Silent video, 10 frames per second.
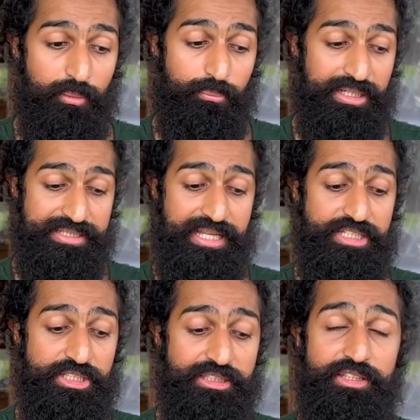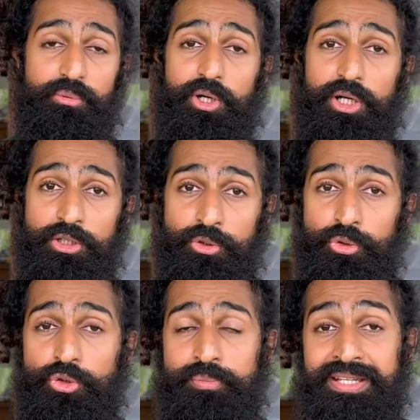but essentially the word
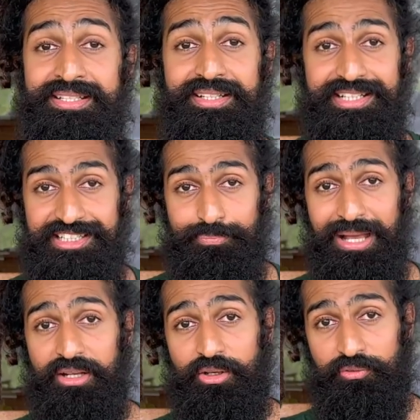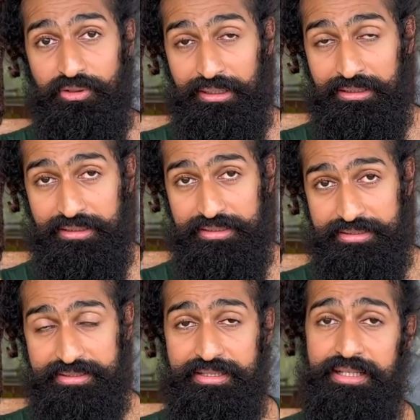guru means a dispeller of
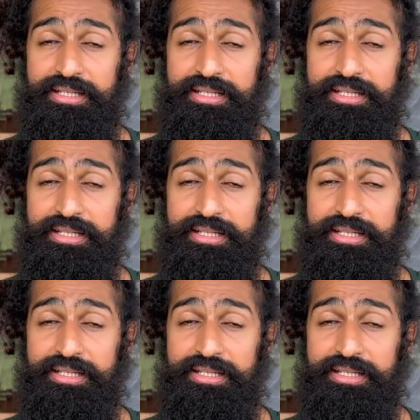ignorance,